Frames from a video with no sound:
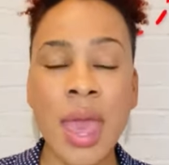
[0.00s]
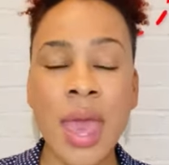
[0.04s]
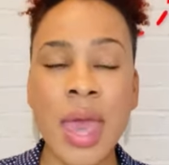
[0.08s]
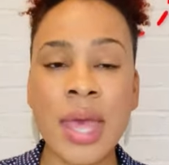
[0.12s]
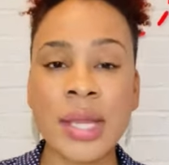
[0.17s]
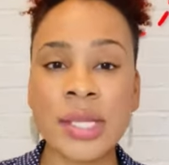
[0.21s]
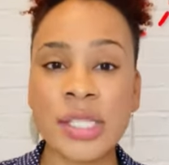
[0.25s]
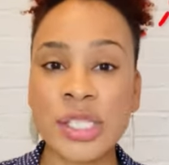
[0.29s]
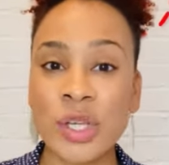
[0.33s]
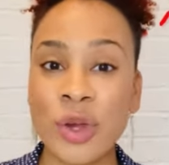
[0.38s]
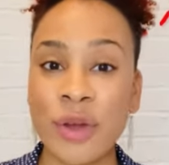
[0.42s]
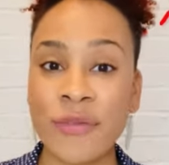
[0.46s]

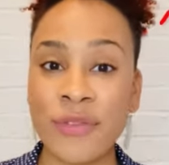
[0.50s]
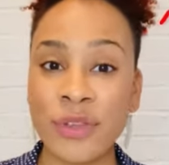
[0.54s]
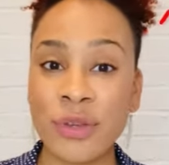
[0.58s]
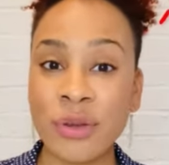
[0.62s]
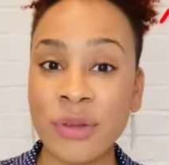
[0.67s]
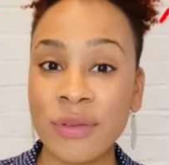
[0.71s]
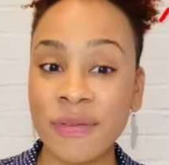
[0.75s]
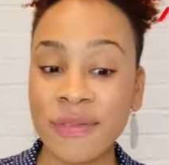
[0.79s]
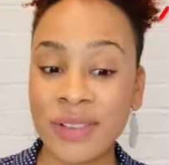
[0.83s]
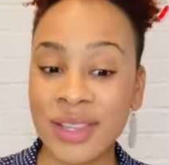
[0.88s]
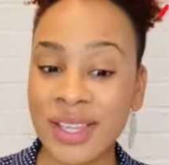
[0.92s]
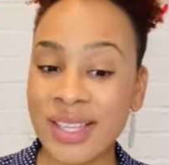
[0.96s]
And so if
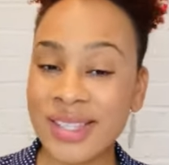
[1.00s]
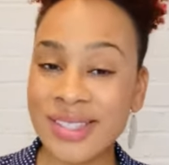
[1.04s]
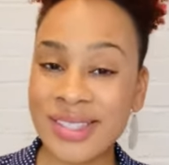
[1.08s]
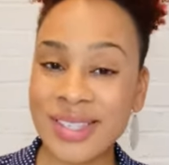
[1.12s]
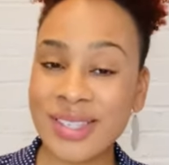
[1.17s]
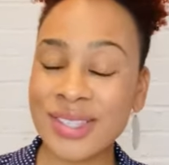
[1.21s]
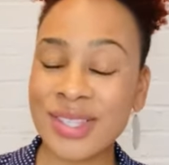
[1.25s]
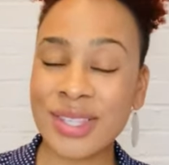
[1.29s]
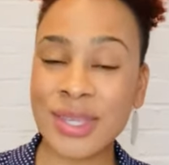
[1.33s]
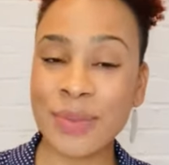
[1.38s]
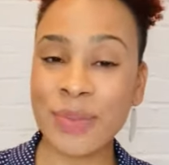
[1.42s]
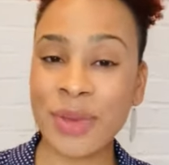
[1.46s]
you've
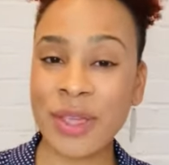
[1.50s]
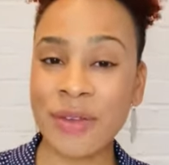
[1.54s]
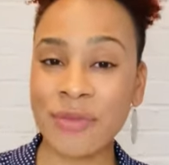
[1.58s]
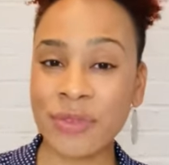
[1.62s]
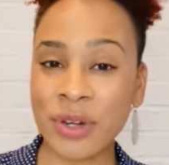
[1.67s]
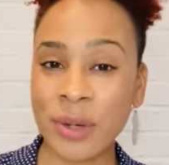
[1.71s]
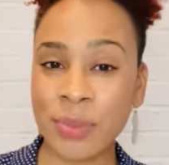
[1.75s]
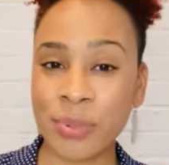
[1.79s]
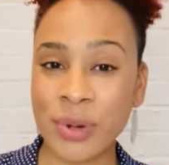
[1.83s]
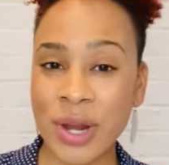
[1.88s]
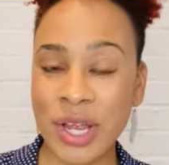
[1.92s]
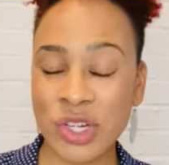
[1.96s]
listened to the Be
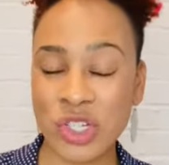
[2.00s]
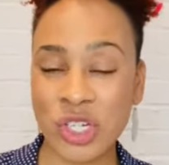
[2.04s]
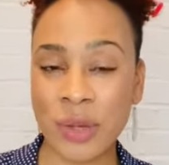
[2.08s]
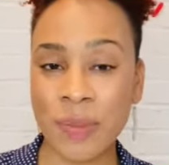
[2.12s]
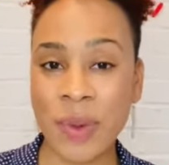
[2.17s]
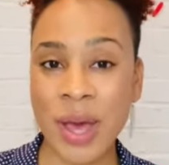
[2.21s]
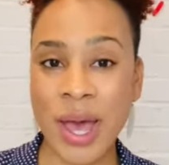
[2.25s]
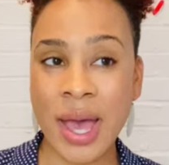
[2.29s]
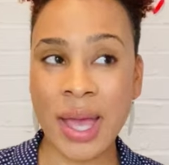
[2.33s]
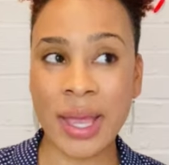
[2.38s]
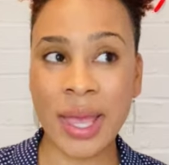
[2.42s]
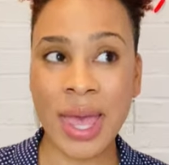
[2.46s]
Free Project
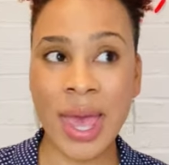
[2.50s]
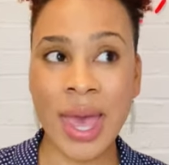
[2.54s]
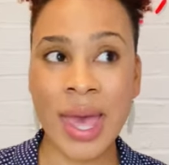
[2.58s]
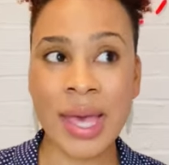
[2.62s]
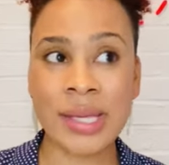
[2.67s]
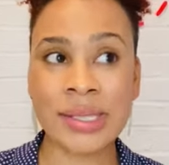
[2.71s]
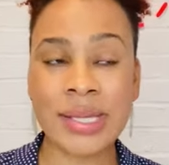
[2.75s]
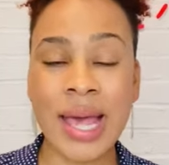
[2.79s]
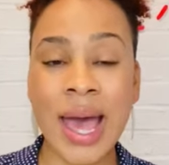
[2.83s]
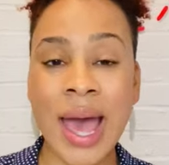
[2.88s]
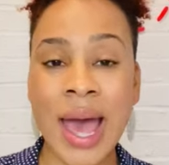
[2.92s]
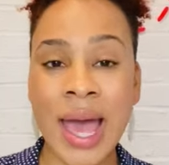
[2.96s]

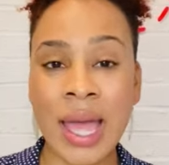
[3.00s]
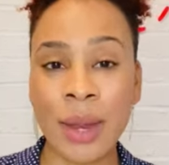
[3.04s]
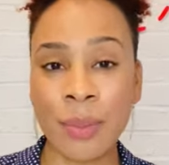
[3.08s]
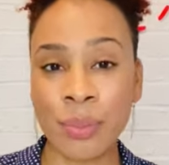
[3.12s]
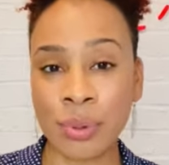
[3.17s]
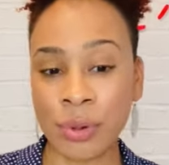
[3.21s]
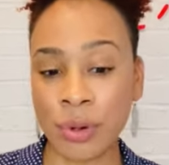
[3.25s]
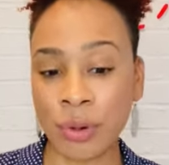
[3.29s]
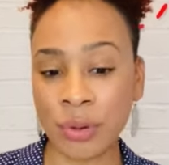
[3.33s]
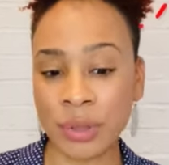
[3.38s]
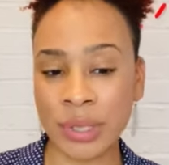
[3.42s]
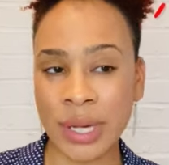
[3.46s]
podcast, I
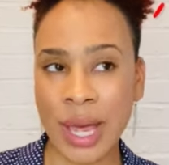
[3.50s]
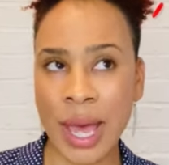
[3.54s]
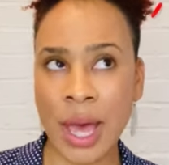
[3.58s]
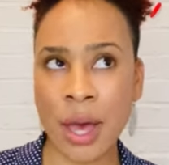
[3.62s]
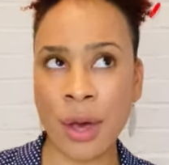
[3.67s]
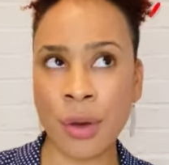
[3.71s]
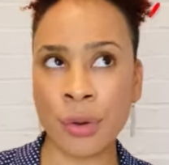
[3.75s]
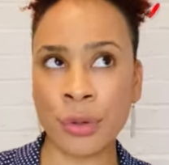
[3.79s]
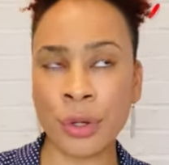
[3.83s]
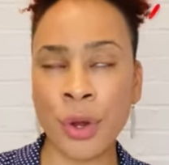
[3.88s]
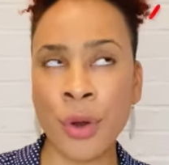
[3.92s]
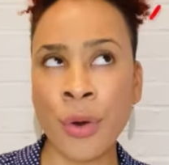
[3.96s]
broke
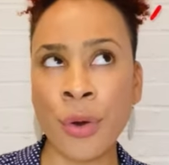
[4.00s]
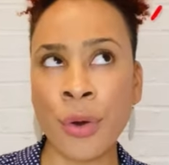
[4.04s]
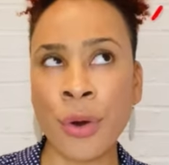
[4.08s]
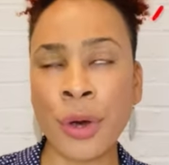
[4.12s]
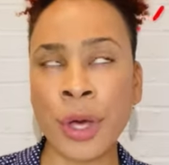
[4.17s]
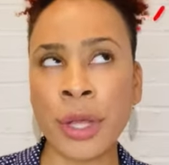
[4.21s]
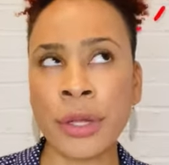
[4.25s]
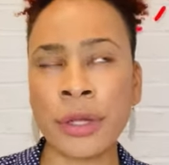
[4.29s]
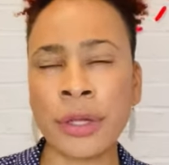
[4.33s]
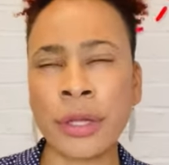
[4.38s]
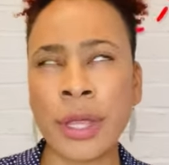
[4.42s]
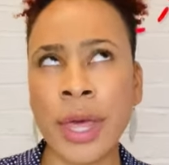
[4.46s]
down
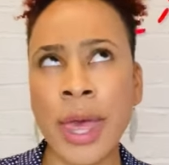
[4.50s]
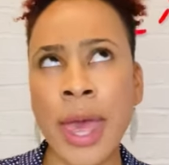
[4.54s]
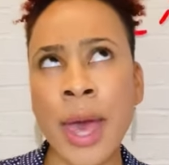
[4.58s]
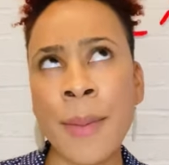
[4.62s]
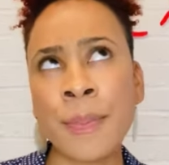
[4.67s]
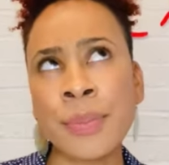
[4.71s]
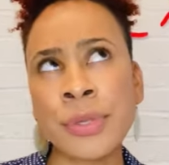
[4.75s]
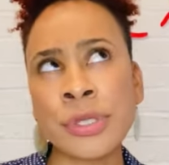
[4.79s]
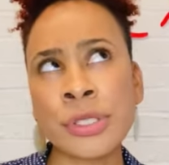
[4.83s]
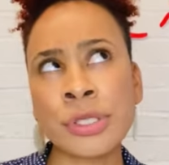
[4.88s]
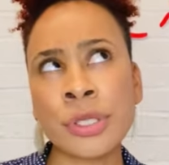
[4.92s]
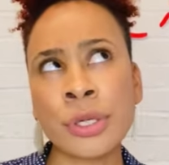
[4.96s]
on the
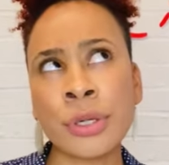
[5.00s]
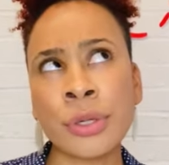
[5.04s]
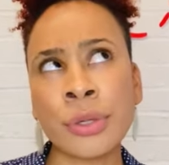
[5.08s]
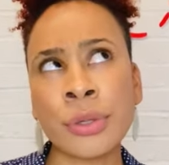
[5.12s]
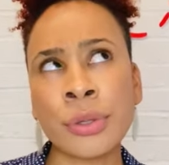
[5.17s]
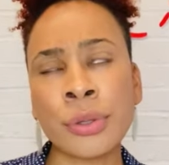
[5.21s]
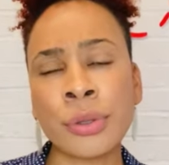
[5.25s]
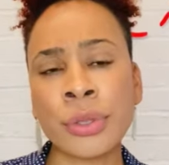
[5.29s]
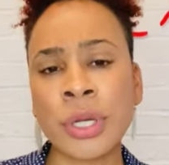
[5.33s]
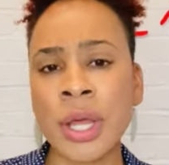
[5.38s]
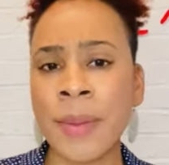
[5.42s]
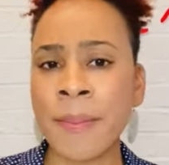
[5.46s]

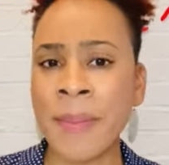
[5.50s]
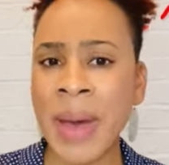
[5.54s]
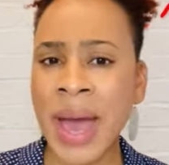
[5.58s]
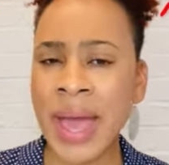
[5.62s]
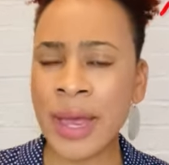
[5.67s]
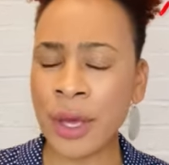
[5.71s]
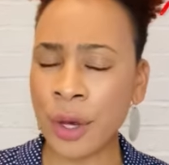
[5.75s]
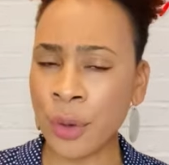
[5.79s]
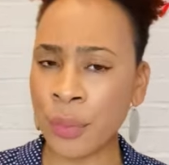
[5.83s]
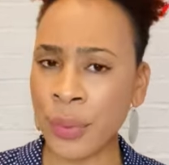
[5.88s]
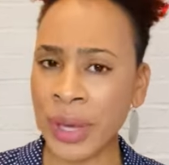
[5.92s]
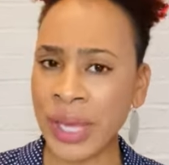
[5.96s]
episode,
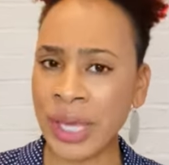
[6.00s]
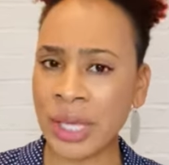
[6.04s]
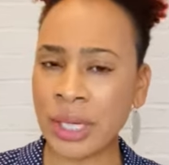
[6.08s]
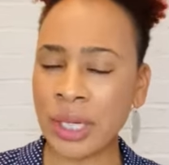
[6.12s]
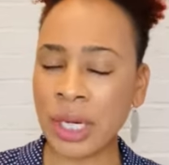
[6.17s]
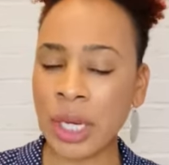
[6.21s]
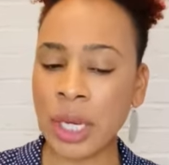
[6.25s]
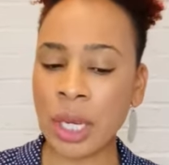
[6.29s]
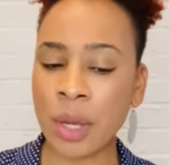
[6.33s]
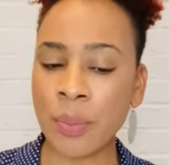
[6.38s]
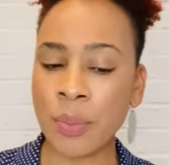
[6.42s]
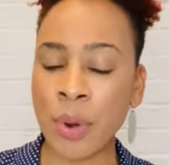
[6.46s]
My
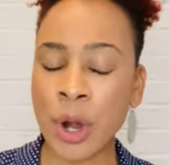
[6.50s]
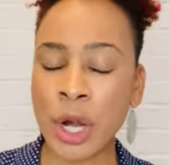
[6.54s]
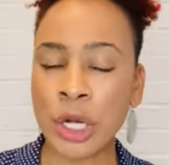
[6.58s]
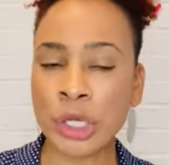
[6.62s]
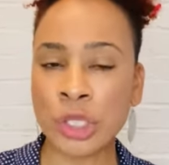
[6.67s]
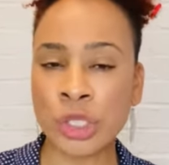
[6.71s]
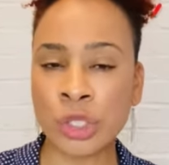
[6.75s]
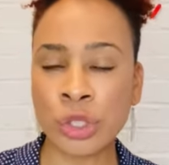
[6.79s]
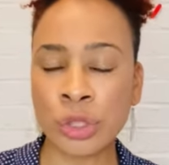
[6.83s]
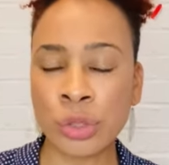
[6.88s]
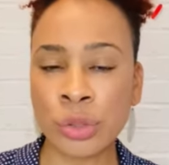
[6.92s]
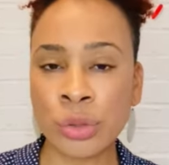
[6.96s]
Awakening
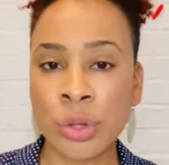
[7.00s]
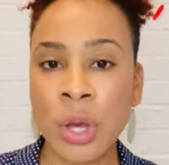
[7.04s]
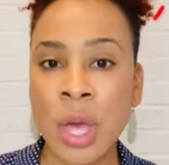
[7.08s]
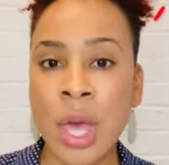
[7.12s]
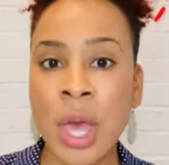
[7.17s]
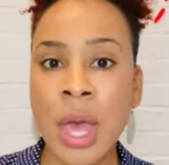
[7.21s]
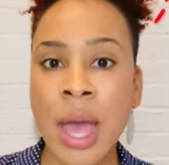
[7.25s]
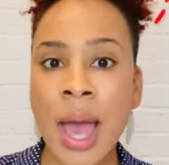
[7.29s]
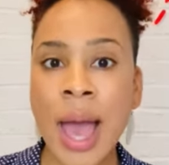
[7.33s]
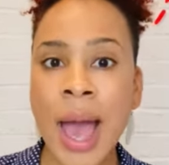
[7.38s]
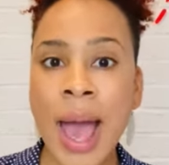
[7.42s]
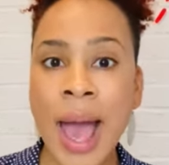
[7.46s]
Part Two,
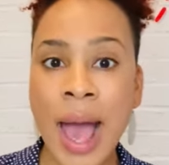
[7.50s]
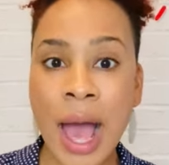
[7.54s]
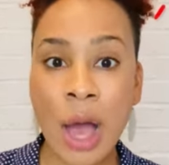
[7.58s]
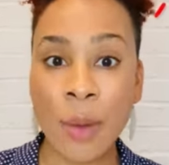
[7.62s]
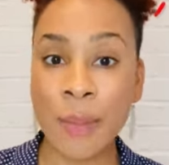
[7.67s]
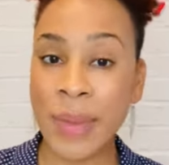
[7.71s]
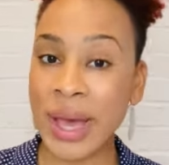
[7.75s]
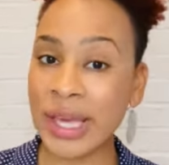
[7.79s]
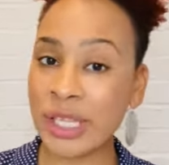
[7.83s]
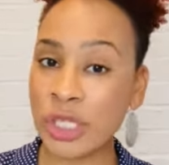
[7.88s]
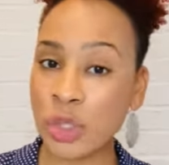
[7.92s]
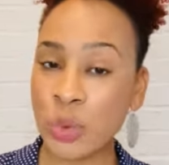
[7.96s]
How
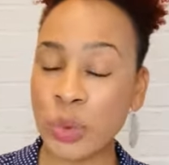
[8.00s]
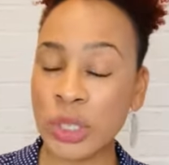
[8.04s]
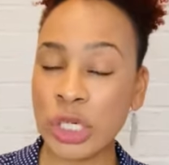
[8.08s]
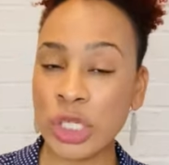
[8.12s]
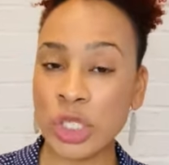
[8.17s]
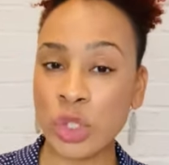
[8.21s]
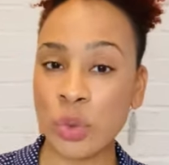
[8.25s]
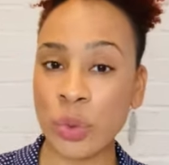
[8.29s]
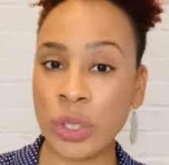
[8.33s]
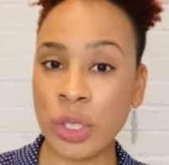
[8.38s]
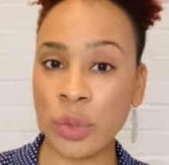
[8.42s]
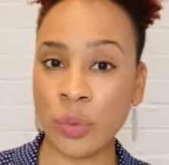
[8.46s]
My twenty
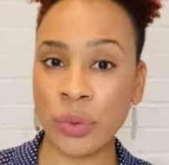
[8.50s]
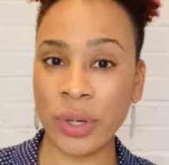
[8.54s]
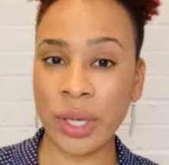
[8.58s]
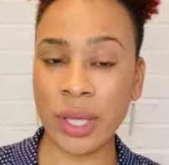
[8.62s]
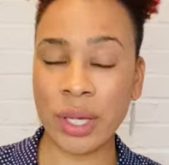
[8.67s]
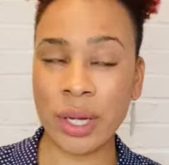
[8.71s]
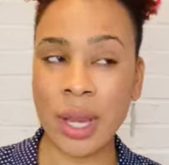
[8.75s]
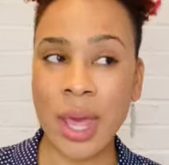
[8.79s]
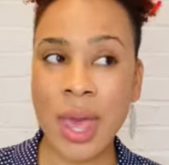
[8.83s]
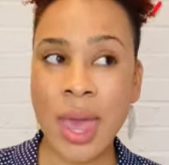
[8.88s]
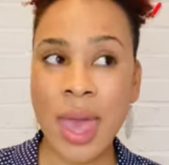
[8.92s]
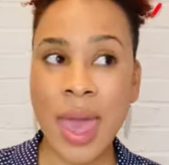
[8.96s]
twenty
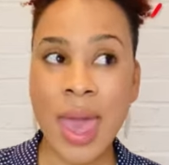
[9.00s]
Went.